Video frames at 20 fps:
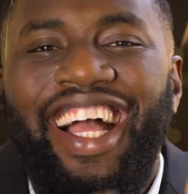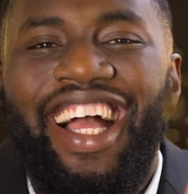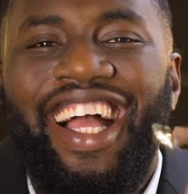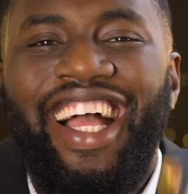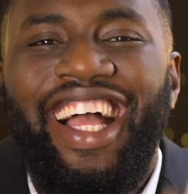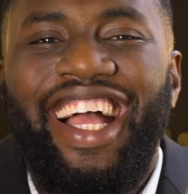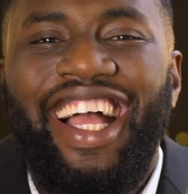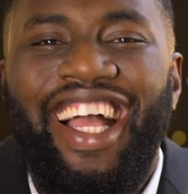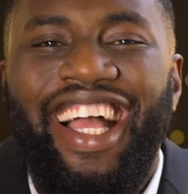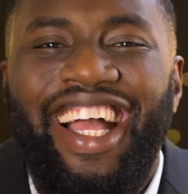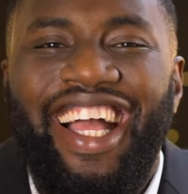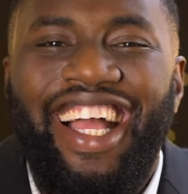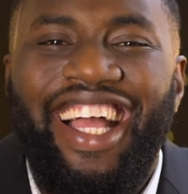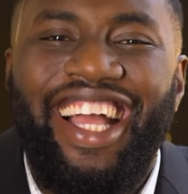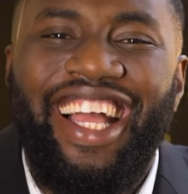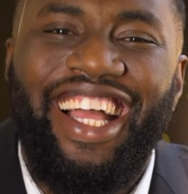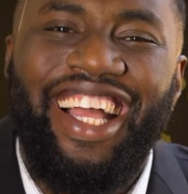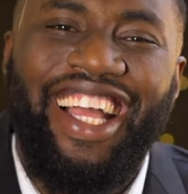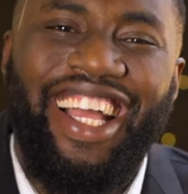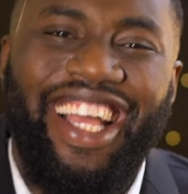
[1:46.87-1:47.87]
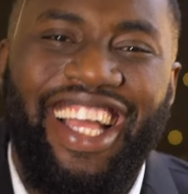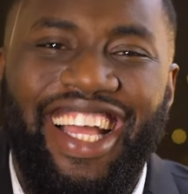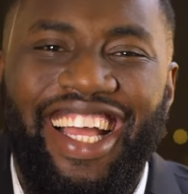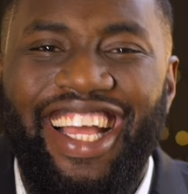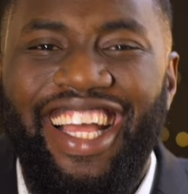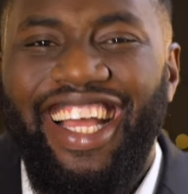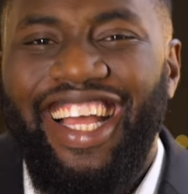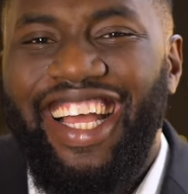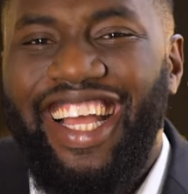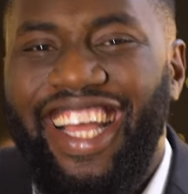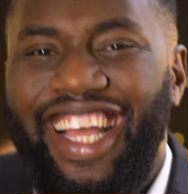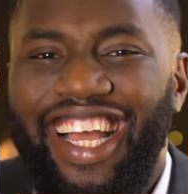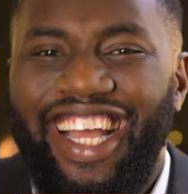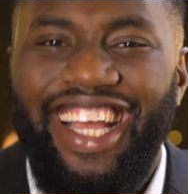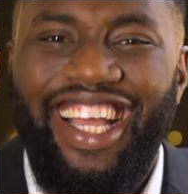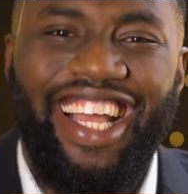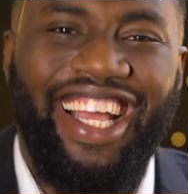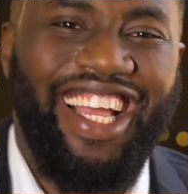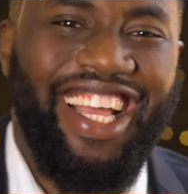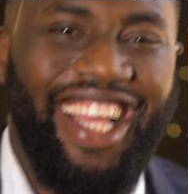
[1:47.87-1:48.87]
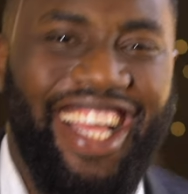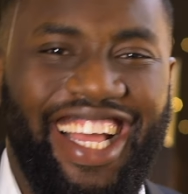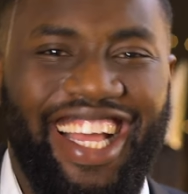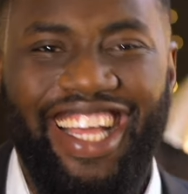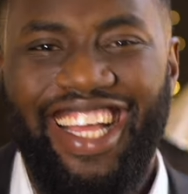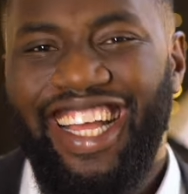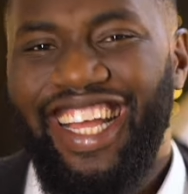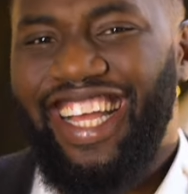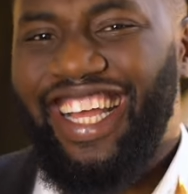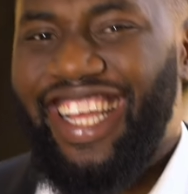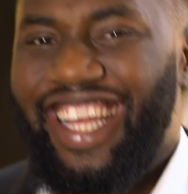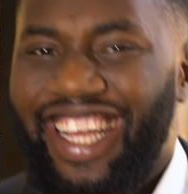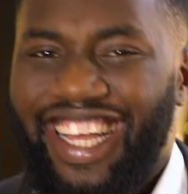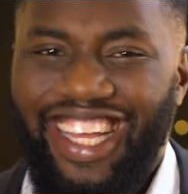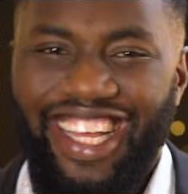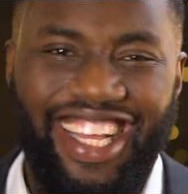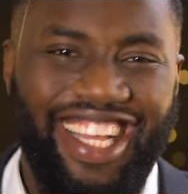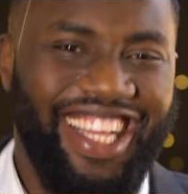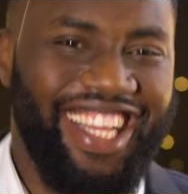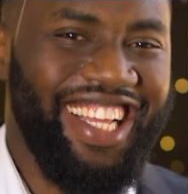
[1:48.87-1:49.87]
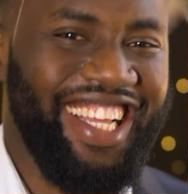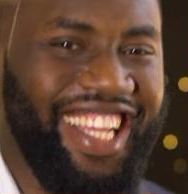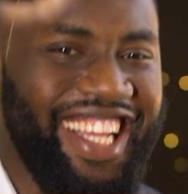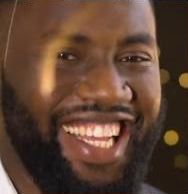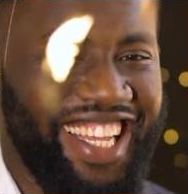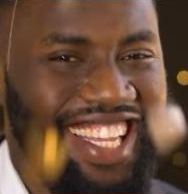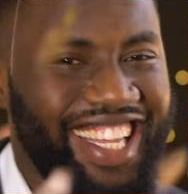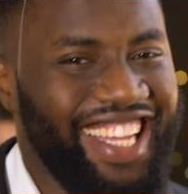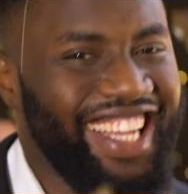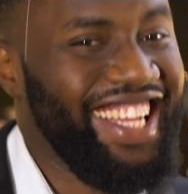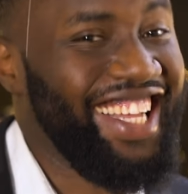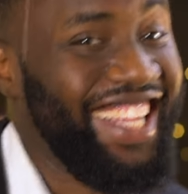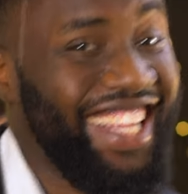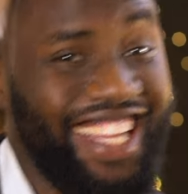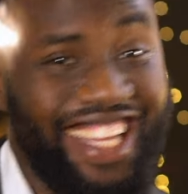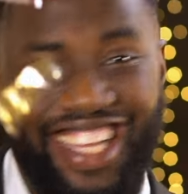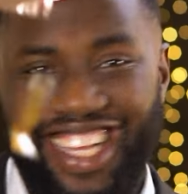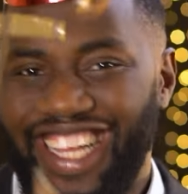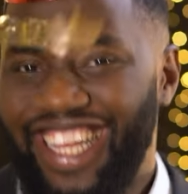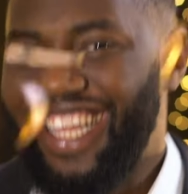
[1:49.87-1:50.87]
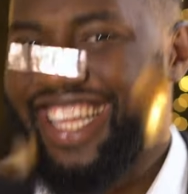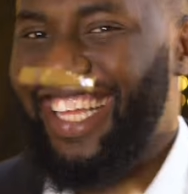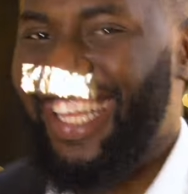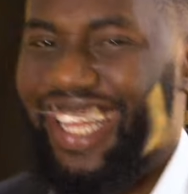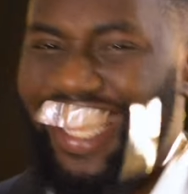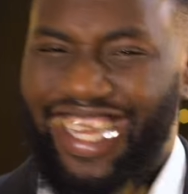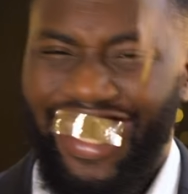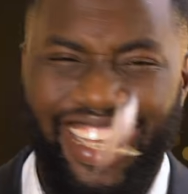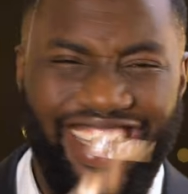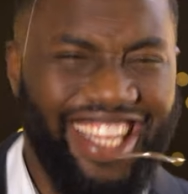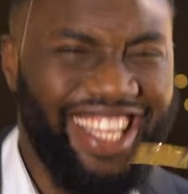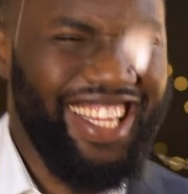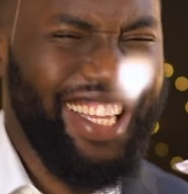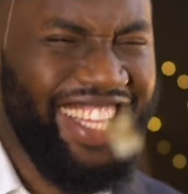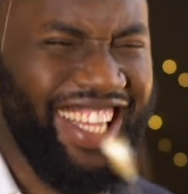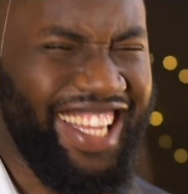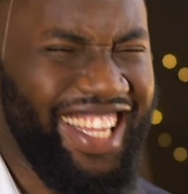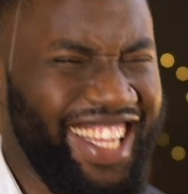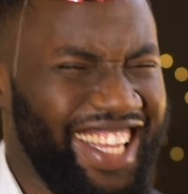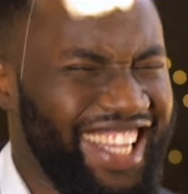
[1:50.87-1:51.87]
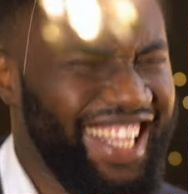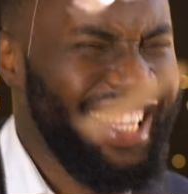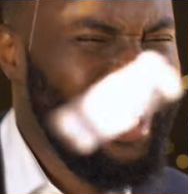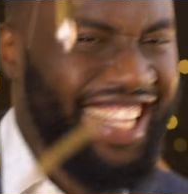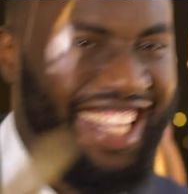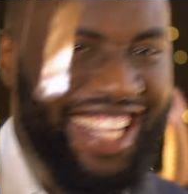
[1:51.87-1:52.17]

kingdom's wealth if you would just send him the $100 Walmart gift